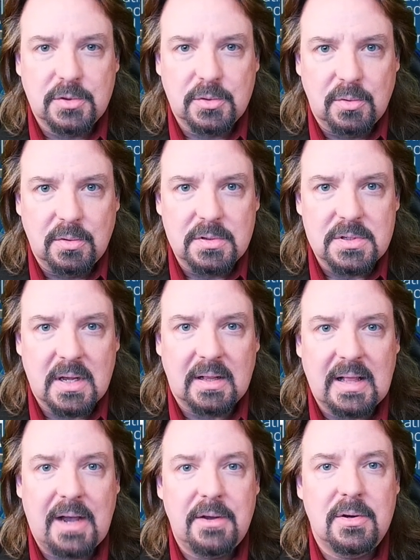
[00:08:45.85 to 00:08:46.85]
tools that
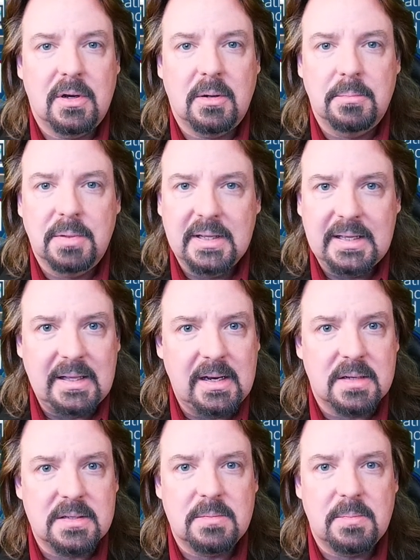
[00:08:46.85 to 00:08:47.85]
allow you to completely
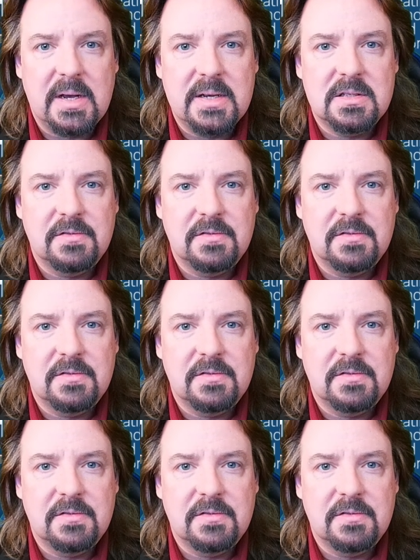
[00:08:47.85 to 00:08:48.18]
customize